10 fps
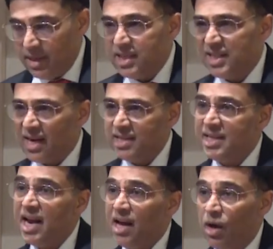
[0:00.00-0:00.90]
just
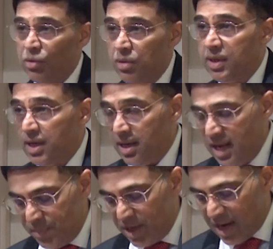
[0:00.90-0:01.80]
understand how
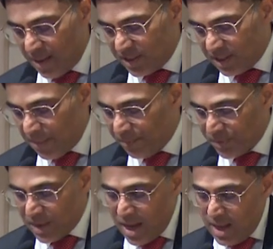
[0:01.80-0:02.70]
deep our habits
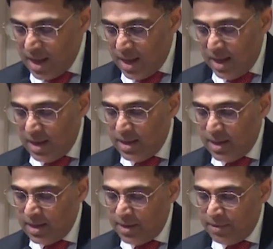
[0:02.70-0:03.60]

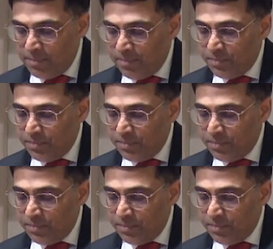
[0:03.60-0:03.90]
are.